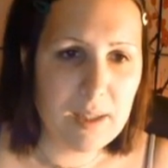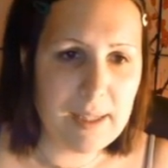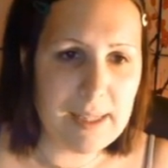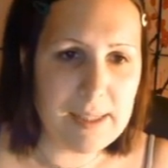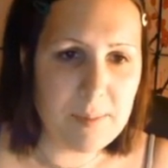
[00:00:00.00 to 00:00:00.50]

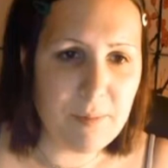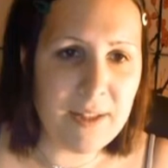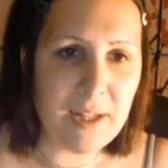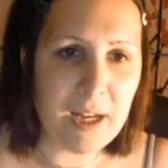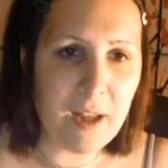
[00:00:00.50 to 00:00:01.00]
Let's
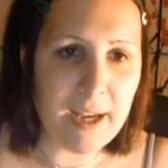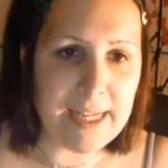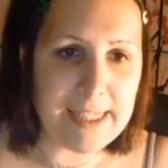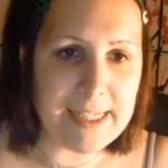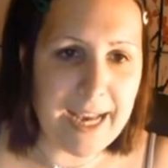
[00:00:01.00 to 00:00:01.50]
bring the light
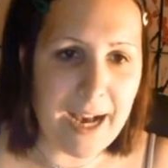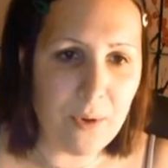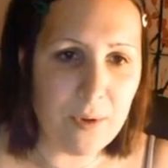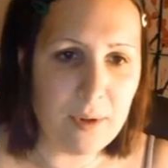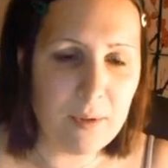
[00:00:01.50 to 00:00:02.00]

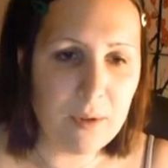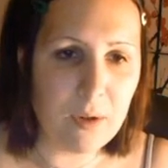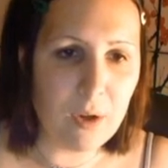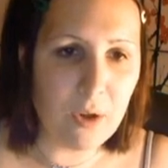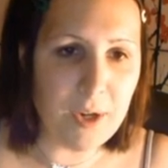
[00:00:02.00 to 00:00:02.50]
down
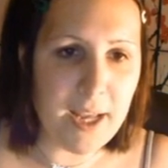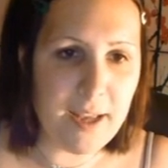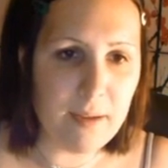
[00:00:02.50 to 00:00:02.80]
on it.